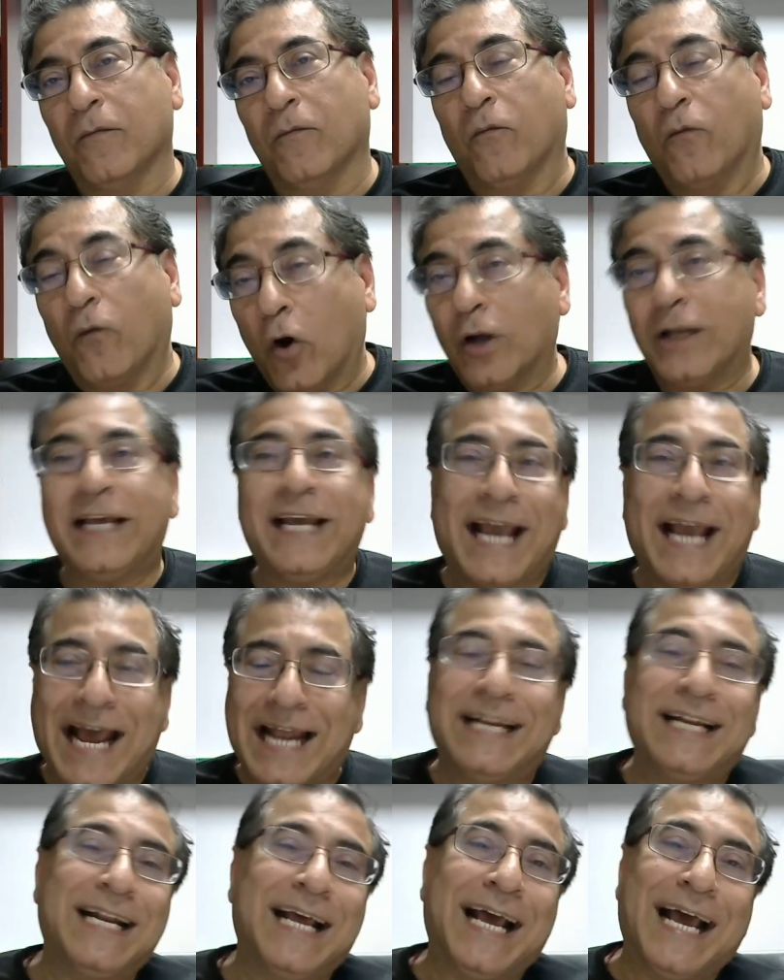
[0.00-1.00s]
Wally
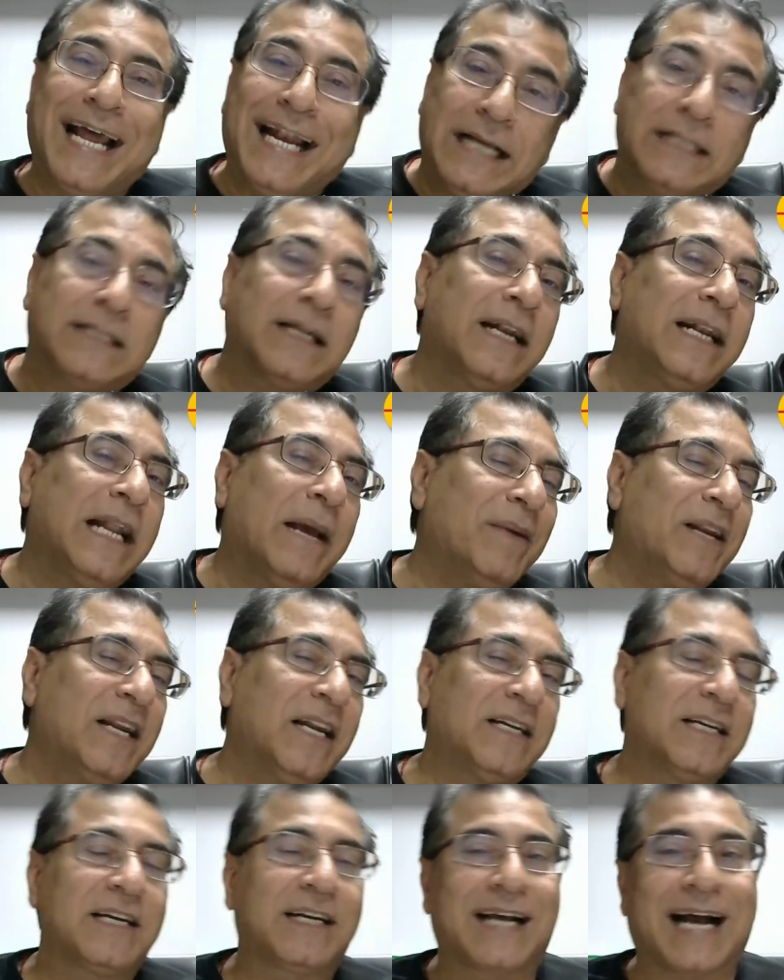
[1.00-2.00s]
handed another
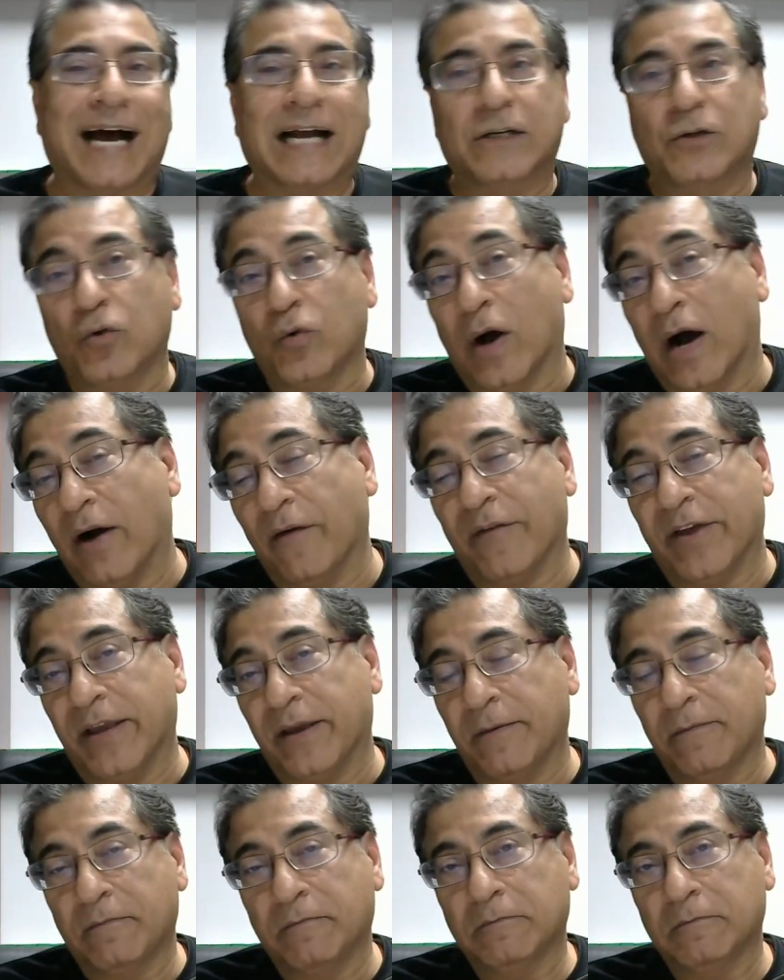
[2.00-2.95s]
laminated card to Harvey.